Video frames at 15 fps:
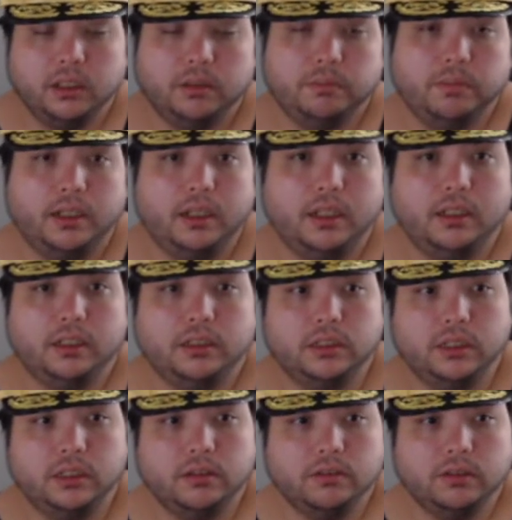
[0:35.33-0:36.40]
But in
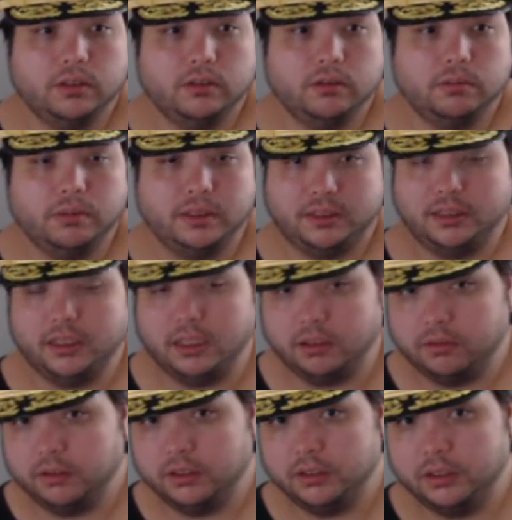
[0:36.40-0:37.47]
terms of
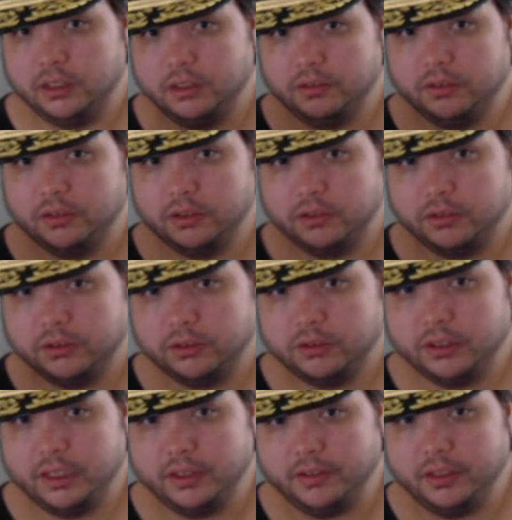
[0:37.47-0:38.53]
myself, in terms of
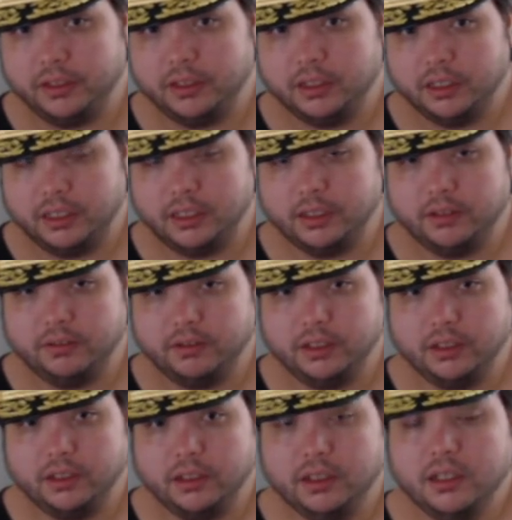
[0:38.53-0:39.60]
streaming and
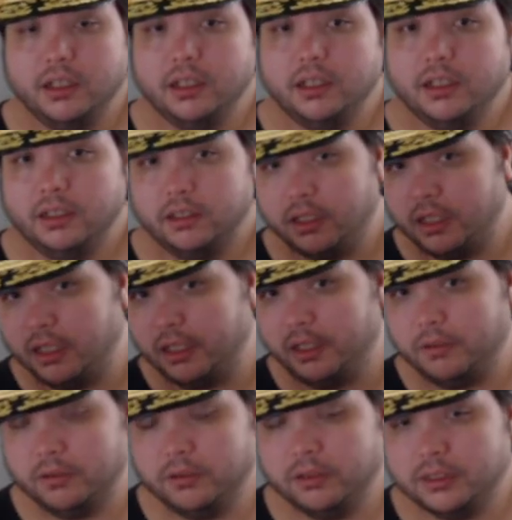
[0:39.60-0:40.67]
everything, I
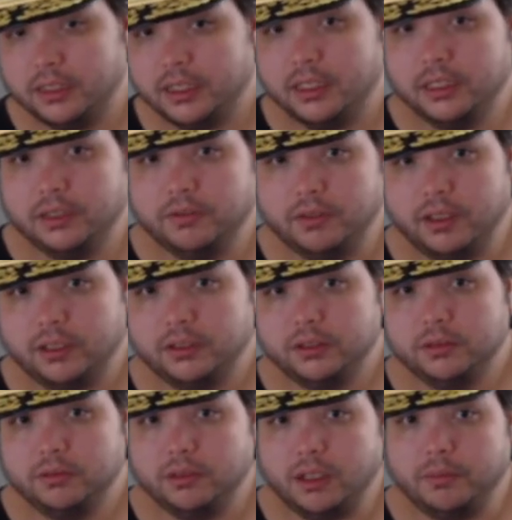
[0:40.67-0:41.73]
will say this much
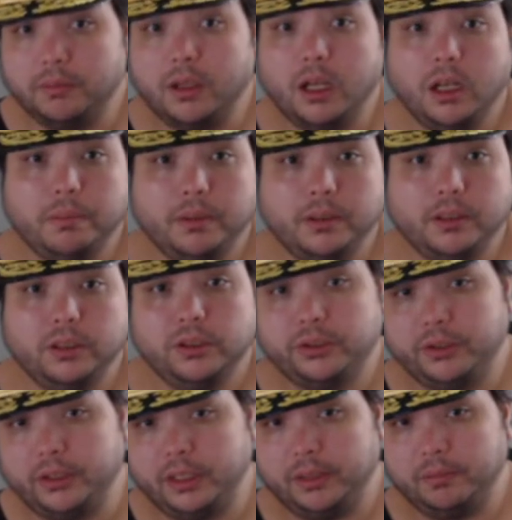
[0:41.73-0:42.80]
I'm hoping to
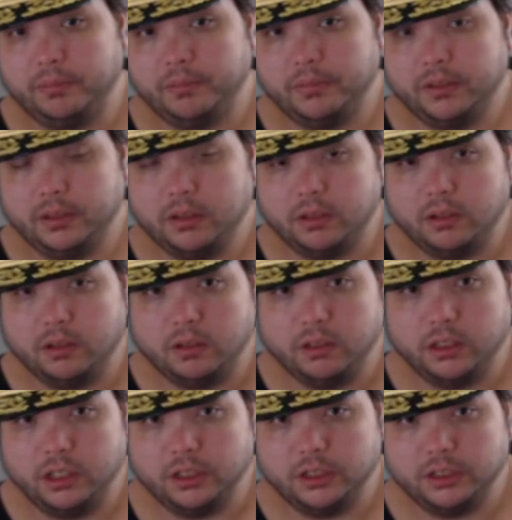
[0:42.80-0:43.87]
stream on
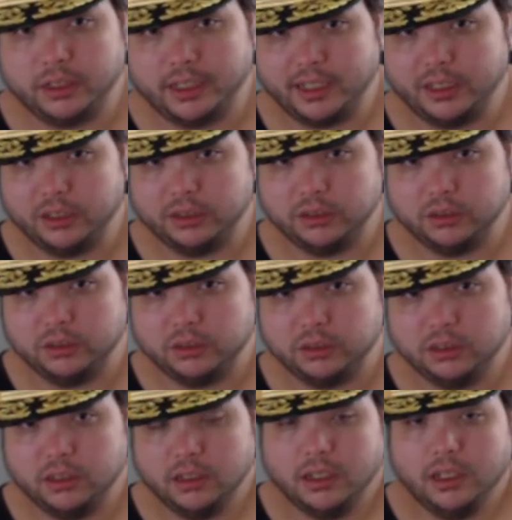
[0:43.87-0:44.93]
those occasions.
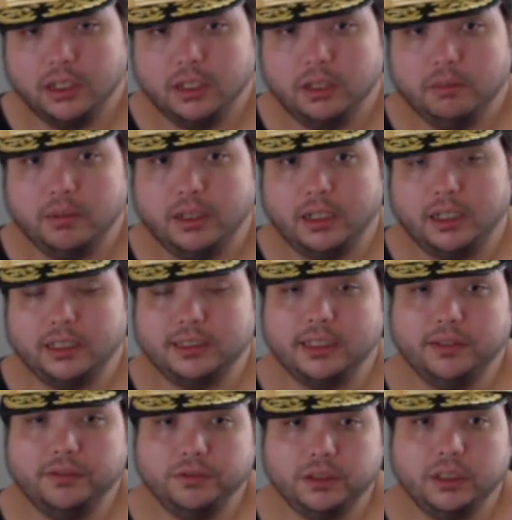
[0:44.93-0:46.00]
But at the
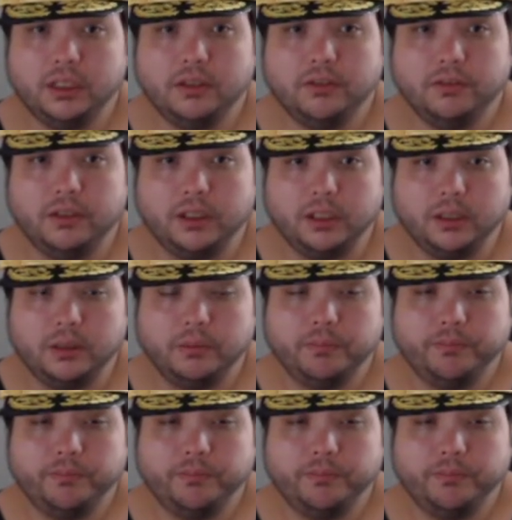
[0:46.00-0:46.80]
same time, no.